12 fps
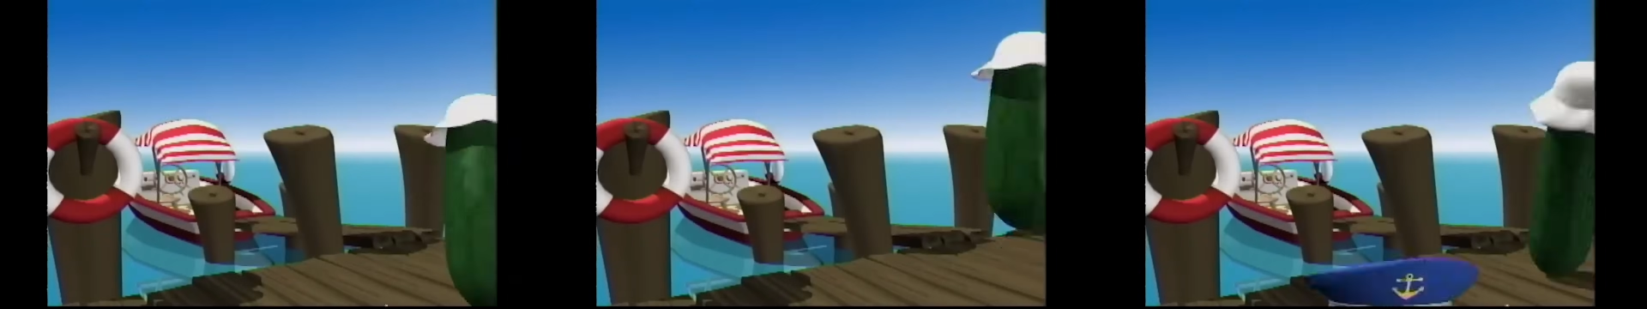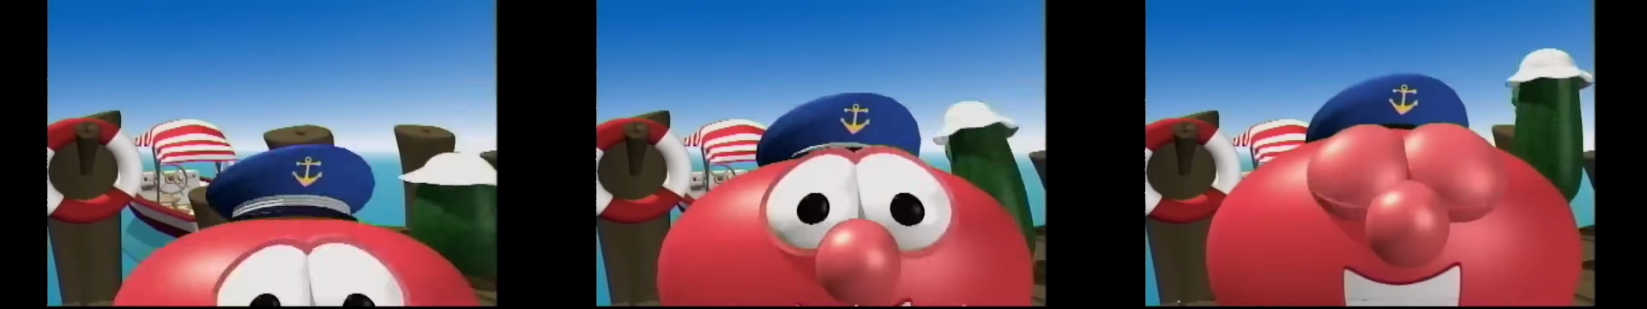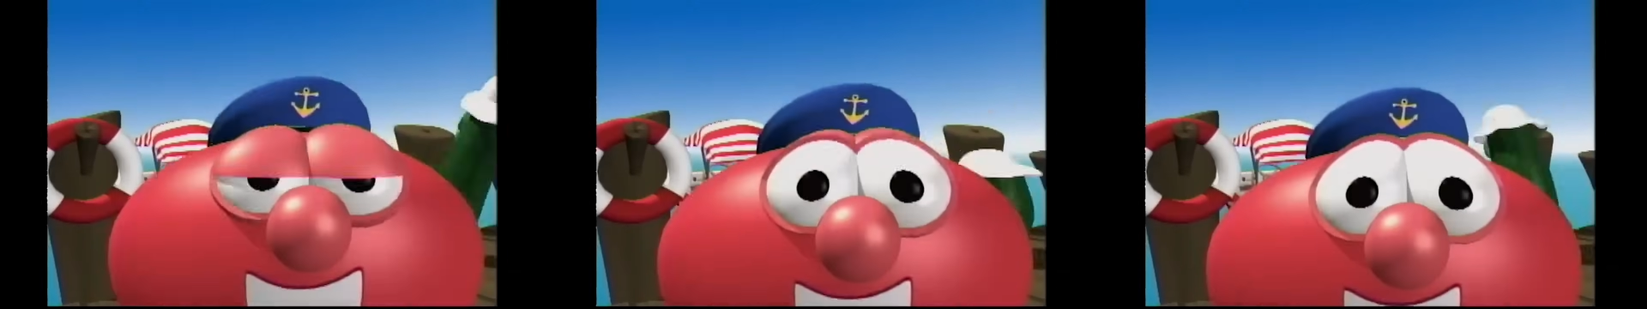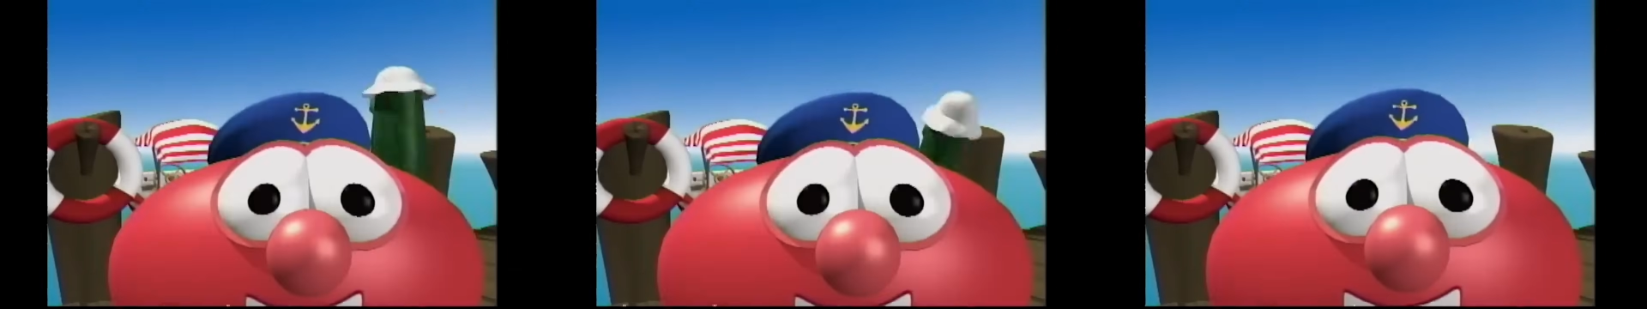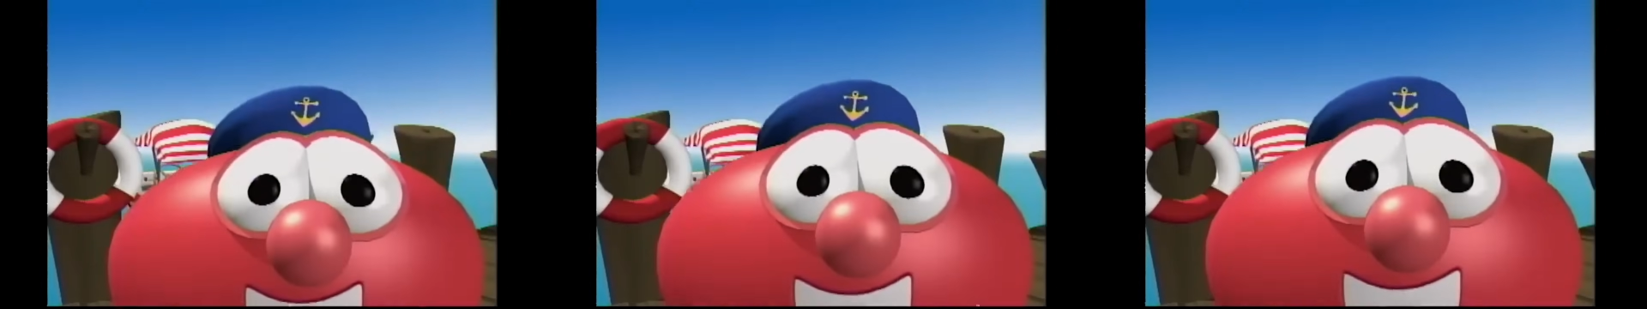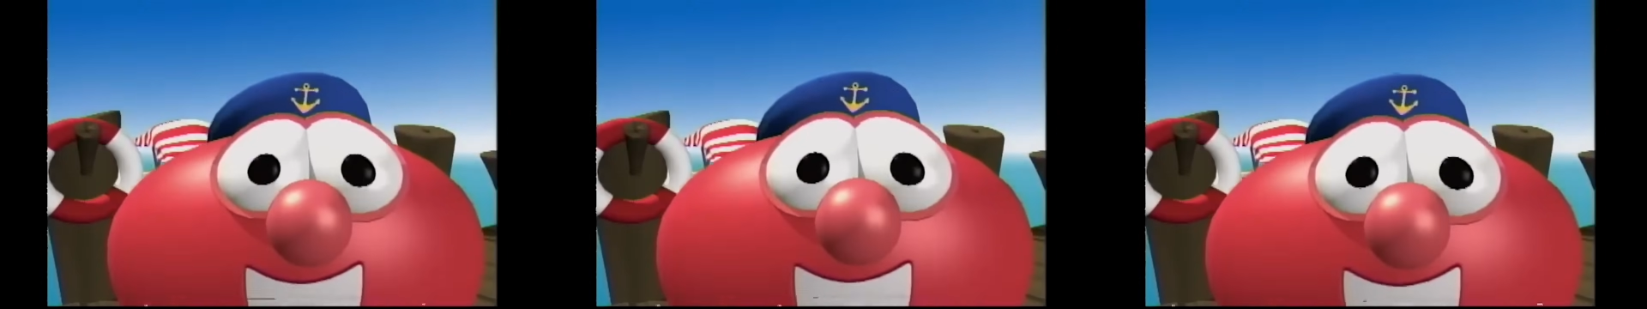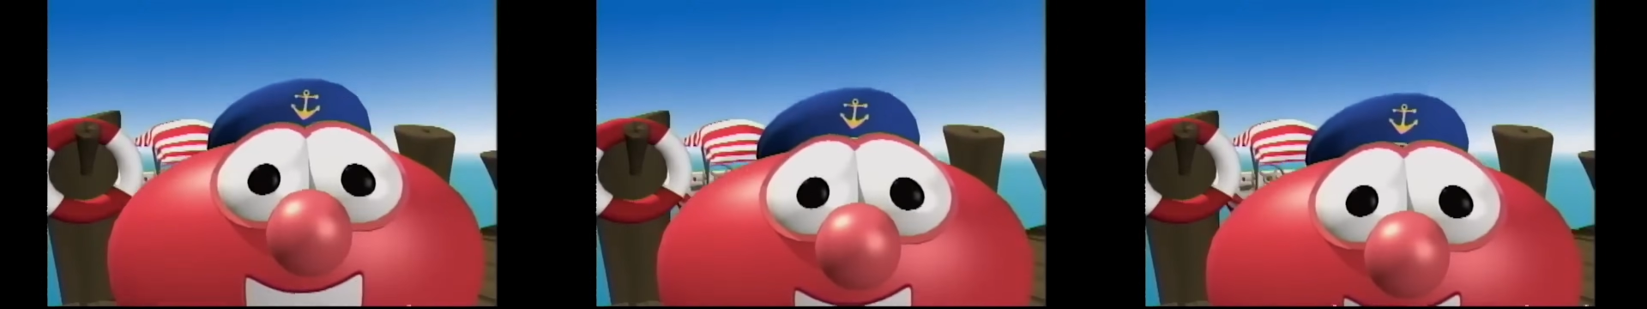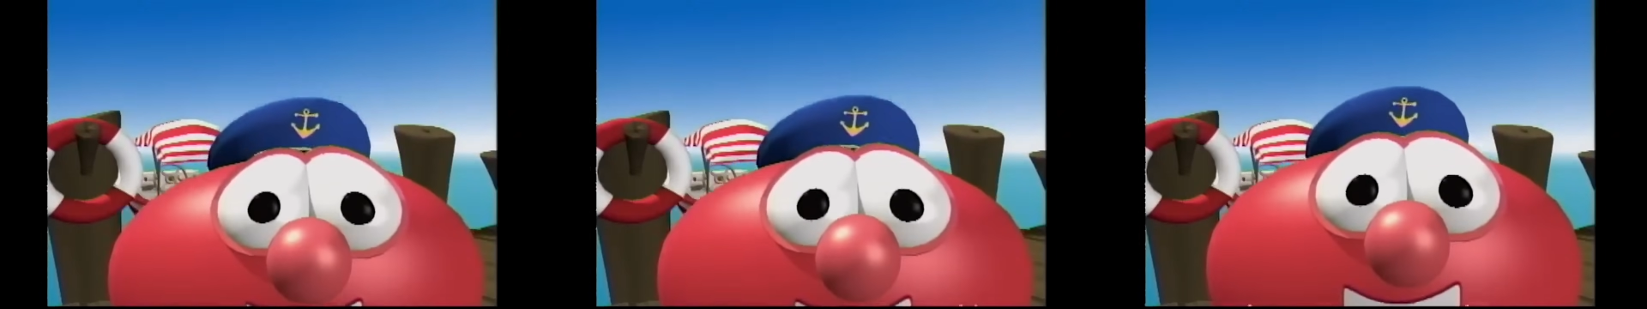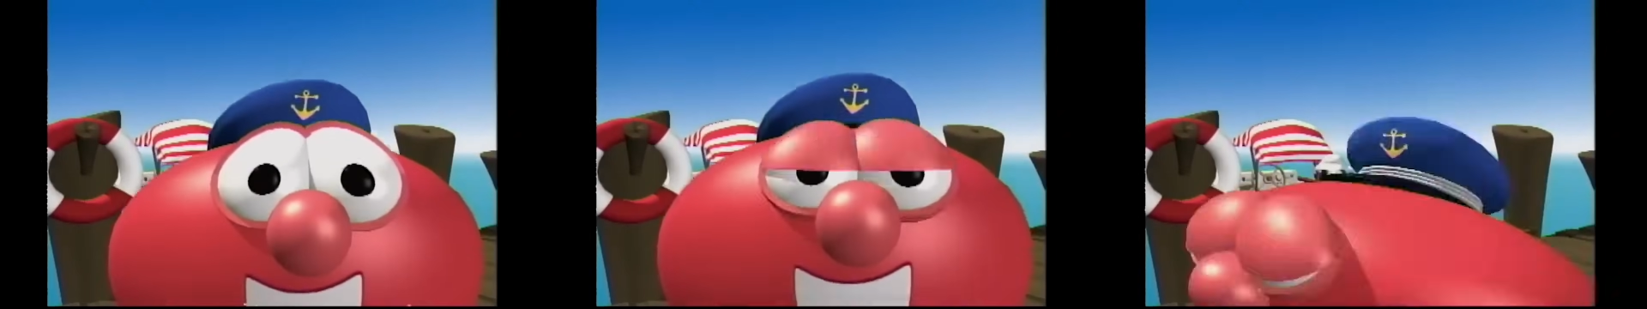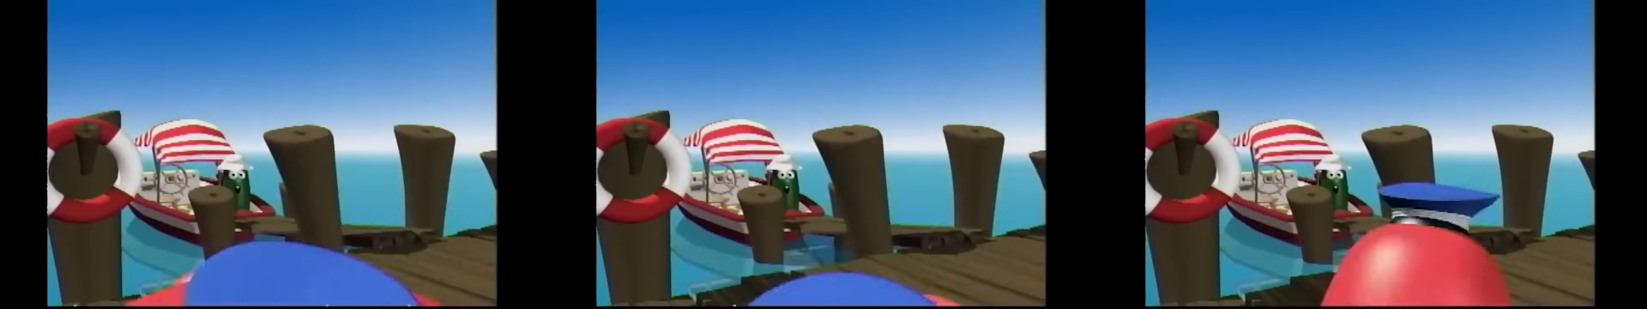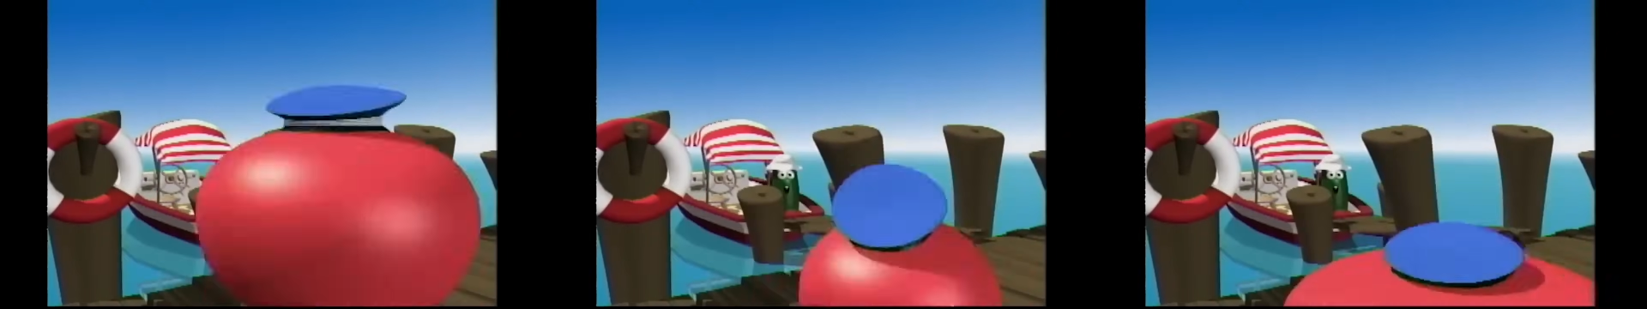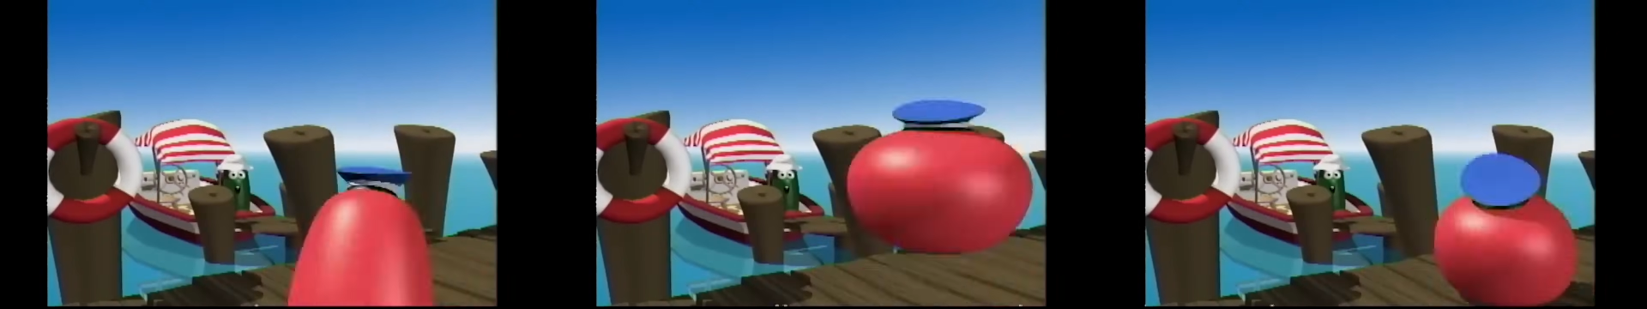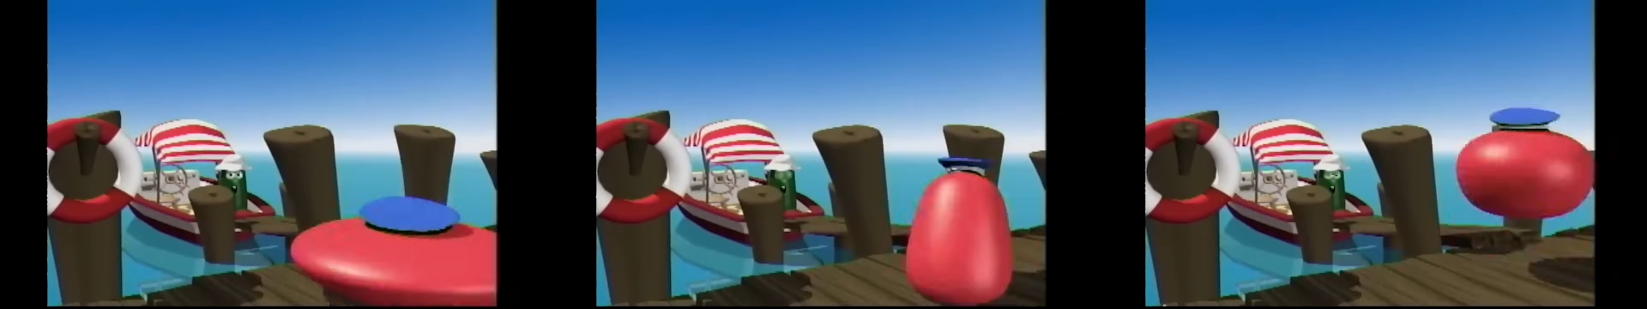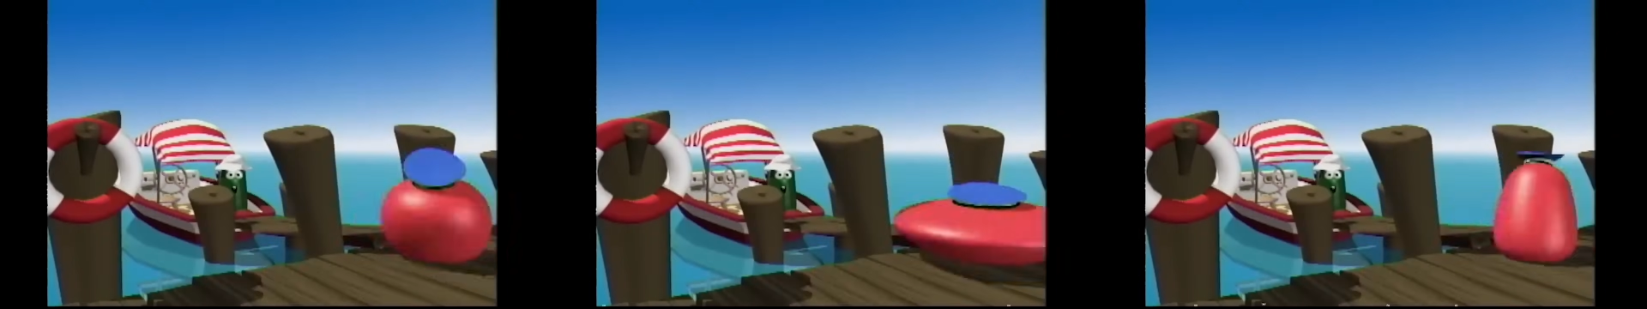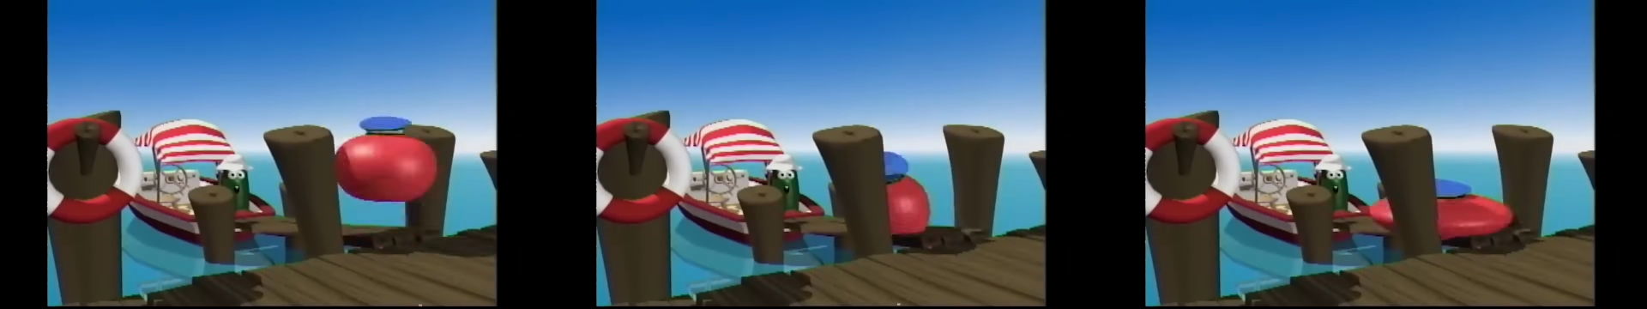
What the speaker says: No face is visible, so there are no lips to read.